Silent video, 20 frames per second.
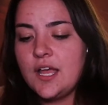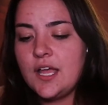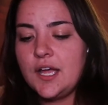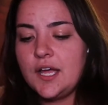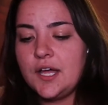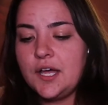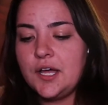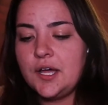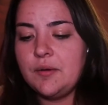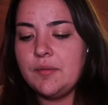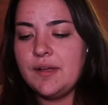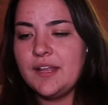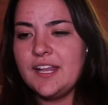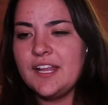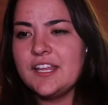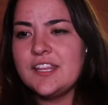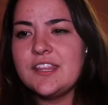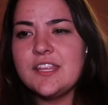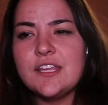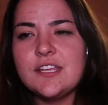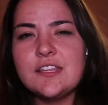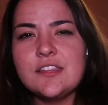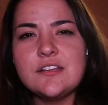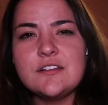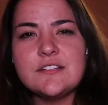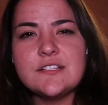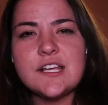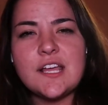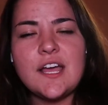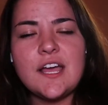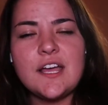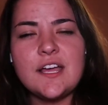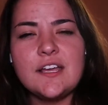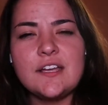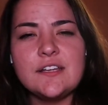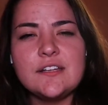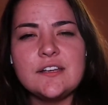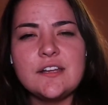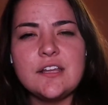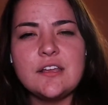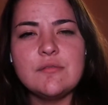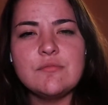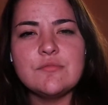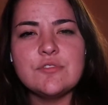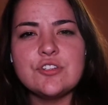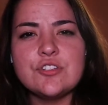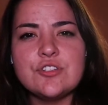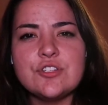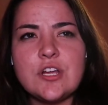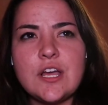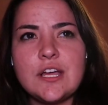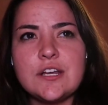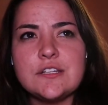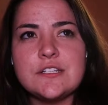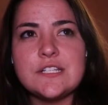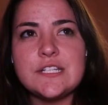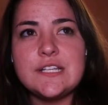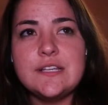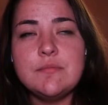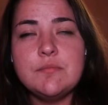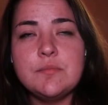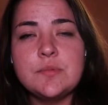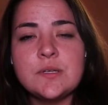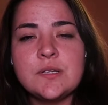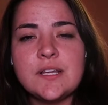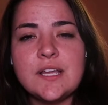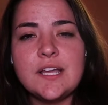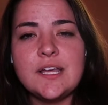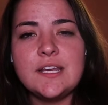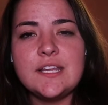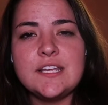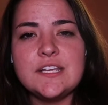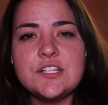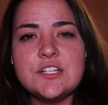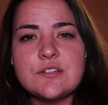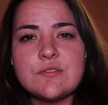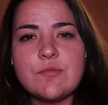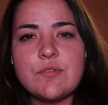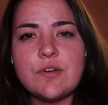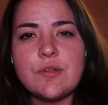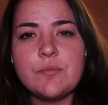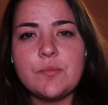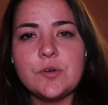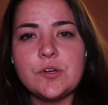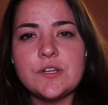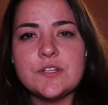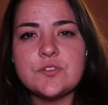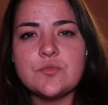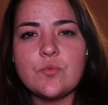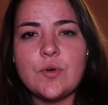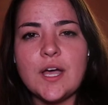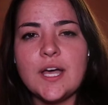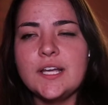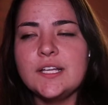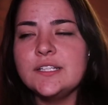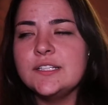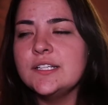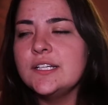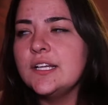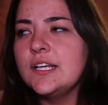And I think there's a guy named Shandeep, and he just wrote a book as well.